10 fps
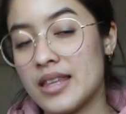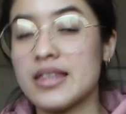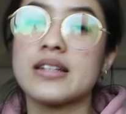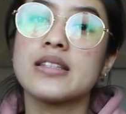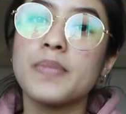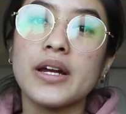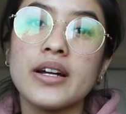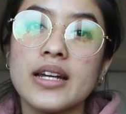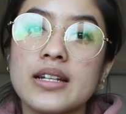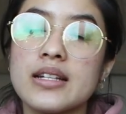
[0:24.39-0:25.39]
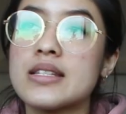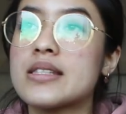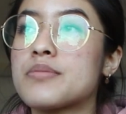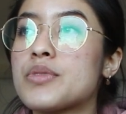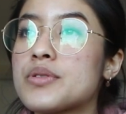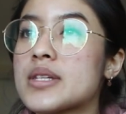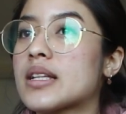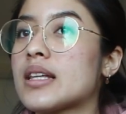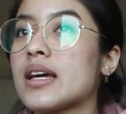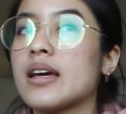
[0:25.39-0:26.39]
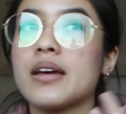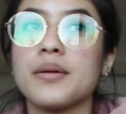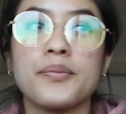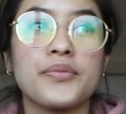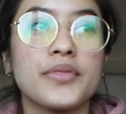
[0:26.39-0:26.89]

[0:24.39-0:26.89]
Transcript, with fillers: the experience musically,